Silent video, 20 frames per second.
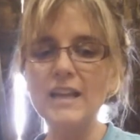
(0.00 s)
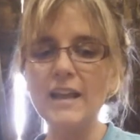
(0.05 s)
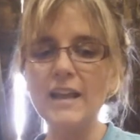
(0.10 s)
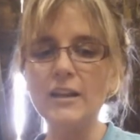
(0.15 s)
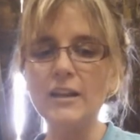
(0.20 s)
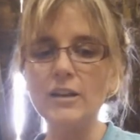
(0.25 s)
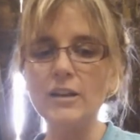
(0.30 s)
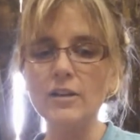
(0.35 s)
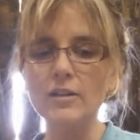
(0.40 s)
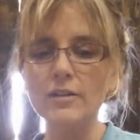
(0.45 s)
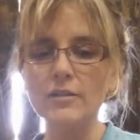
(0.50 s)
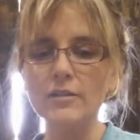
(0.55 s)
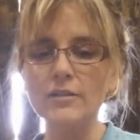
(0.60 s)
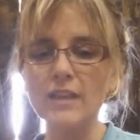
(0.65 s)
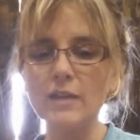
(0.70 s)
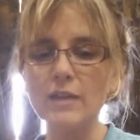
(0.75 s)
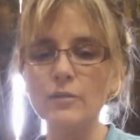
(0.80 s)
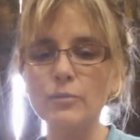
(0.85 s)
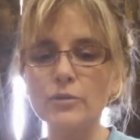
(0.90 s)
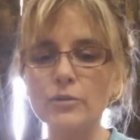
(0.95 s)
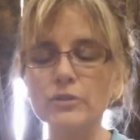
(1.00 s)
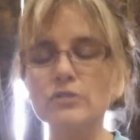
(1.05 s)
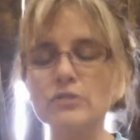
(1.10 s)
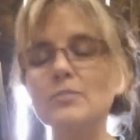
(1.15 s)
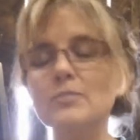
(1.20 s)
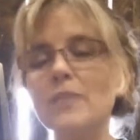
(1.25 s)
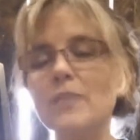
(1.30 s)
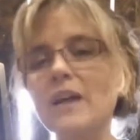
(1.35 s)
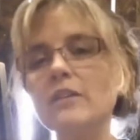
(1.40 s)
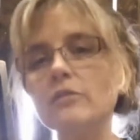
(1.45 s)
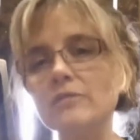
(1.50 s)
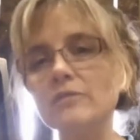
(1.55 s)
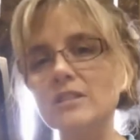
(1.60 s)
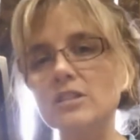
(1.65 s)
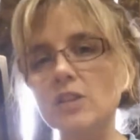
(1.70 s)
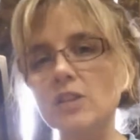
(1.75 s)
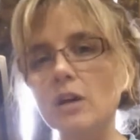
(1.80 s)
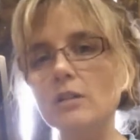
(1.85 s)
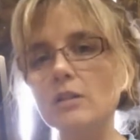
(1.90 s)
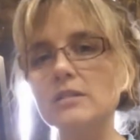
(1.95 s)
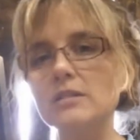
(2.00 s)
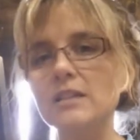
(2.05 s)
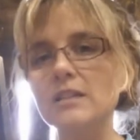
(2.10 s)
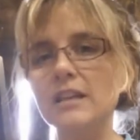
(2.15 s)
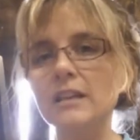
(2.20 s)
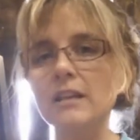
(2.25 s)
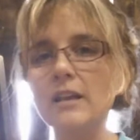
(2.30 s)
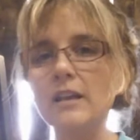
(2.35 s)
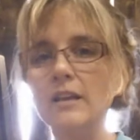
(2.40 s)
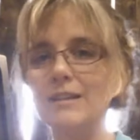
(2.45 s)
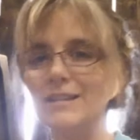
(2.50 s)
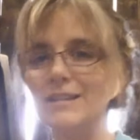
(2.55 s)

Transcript: and they produce better results in